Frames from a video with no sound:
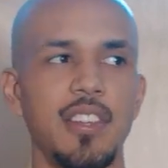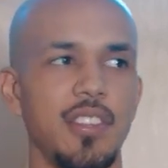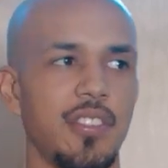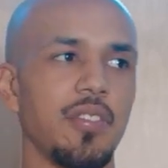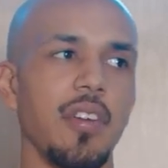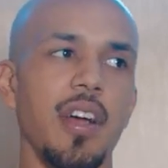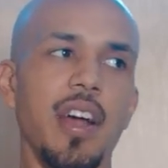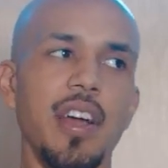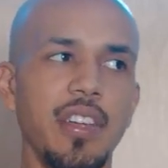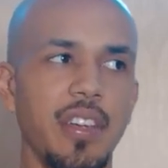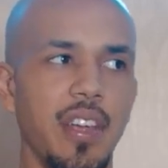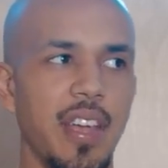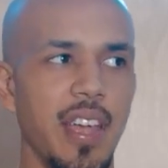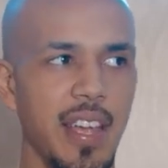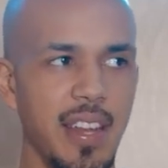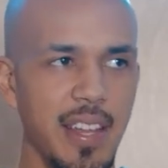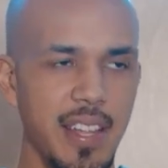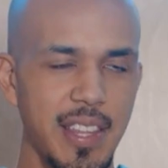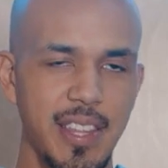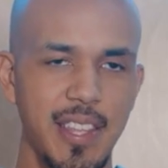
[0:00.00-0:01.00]
trying your
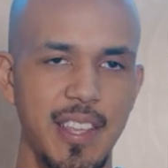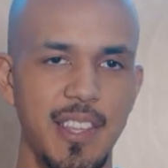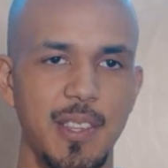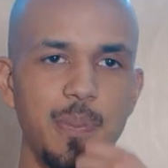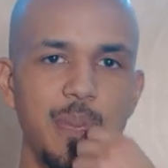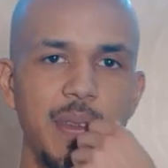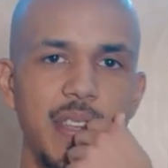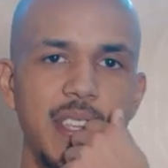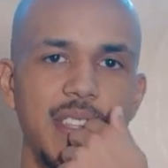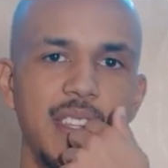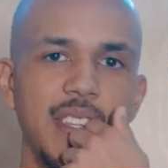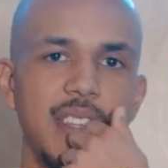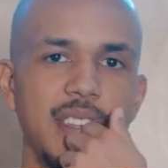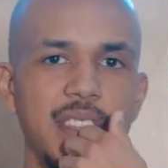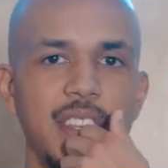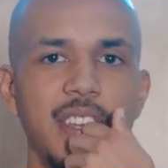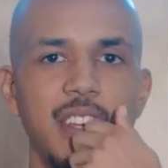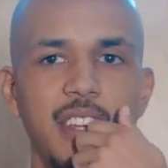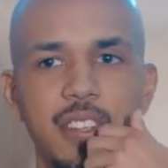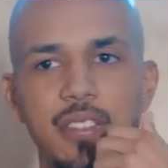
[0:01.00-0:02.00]
hand at this
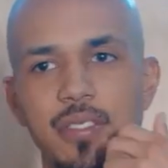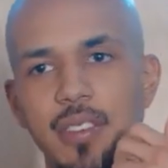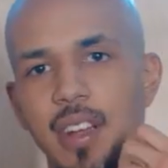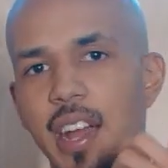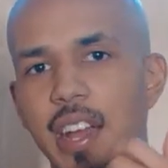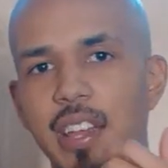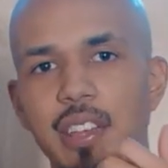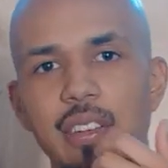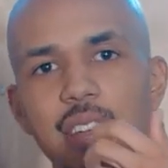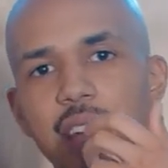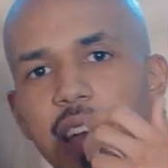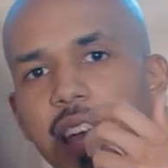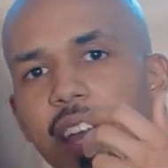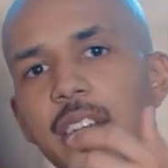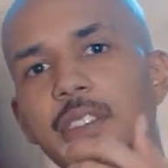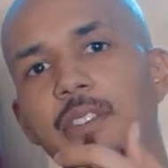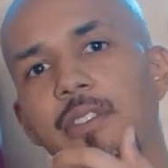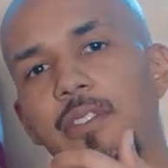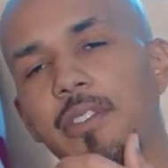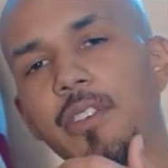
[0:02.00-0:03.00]
business, trying your
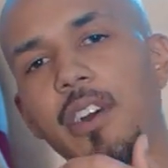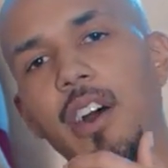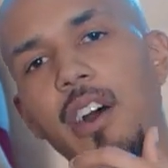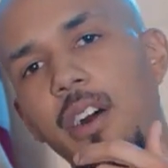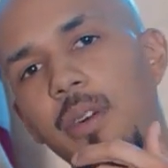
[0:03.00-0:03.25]
hand